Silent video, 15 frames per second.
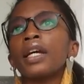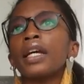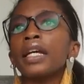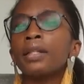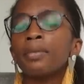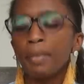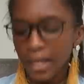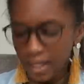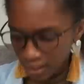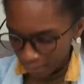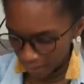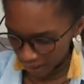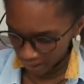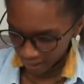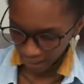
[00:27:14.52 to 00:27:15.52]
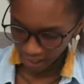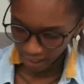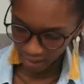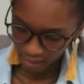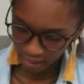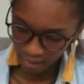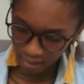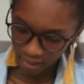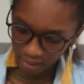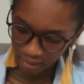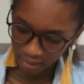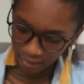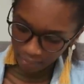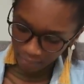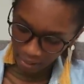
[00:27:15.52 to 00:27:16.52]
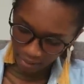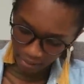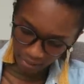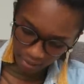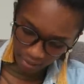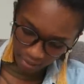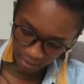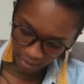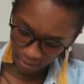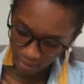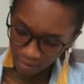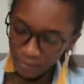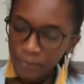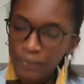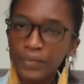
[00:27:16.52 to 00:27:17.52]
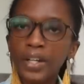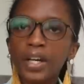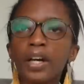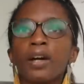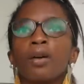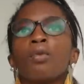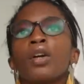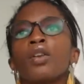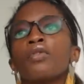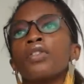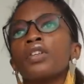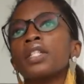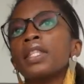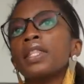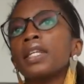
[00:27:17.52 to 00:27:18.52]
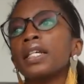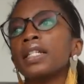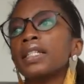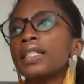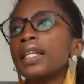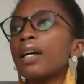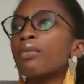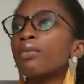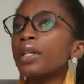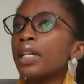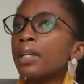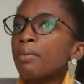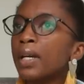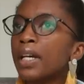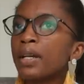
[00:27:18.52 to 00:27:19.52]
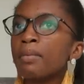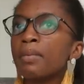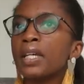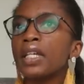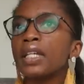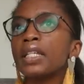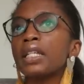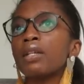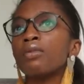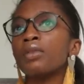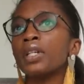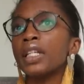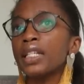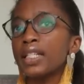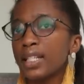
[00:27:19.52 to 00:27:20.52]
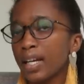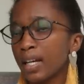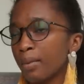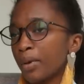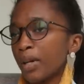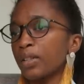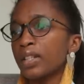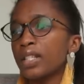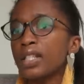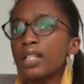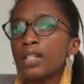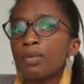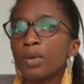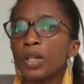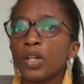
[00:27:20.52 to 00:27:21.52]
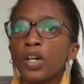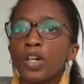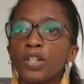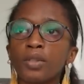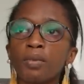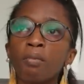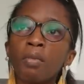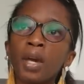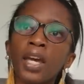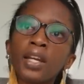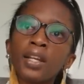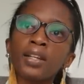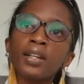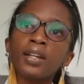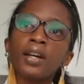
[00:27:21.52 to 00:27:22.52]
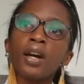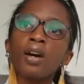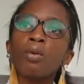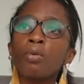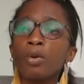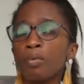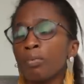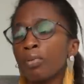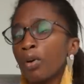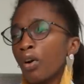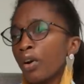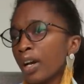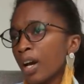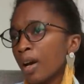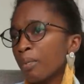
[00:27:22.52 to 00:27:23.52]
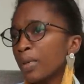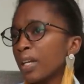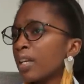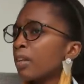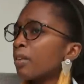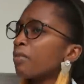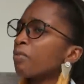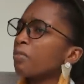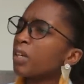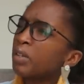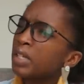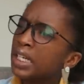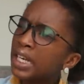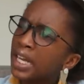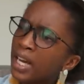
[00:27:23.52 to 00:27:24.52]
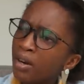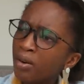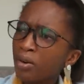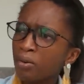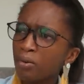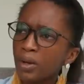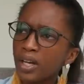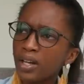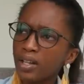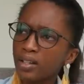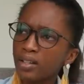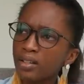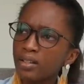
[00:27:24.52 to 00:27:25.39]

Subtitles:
It makes me sad. I think one of the things that really make me really sad about this is because men were brought up in a very narrow way.